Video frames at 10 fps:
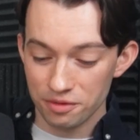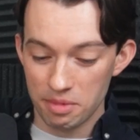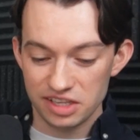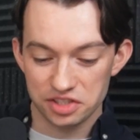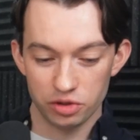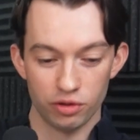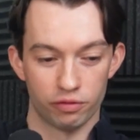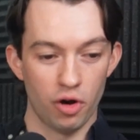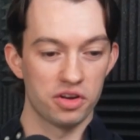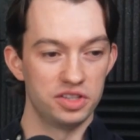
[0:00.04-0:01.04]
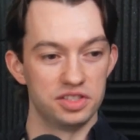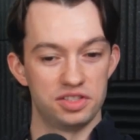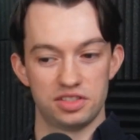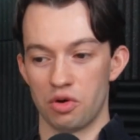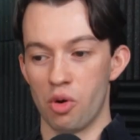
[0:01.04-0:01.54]
me, School of Rock
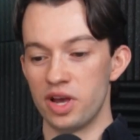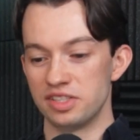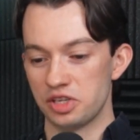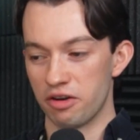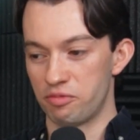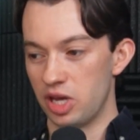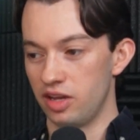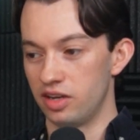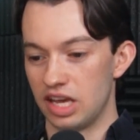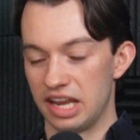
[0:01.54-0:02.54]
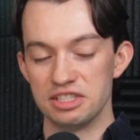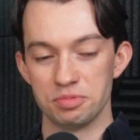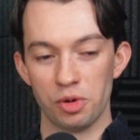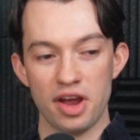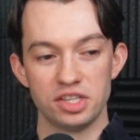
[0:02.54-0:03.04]
has always kind of been an
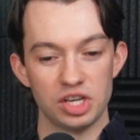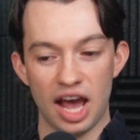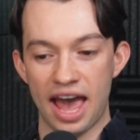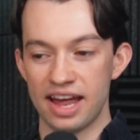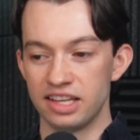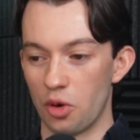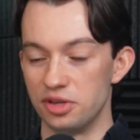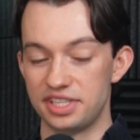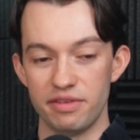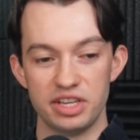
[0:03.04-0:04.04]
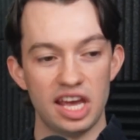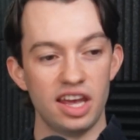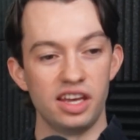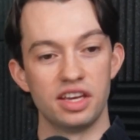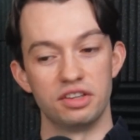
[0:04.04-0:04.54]
inspiration. I had it on
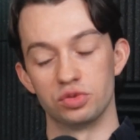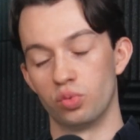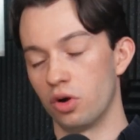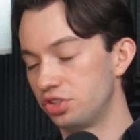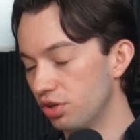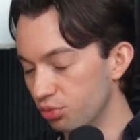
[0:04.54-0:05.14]
DVD and just watched it and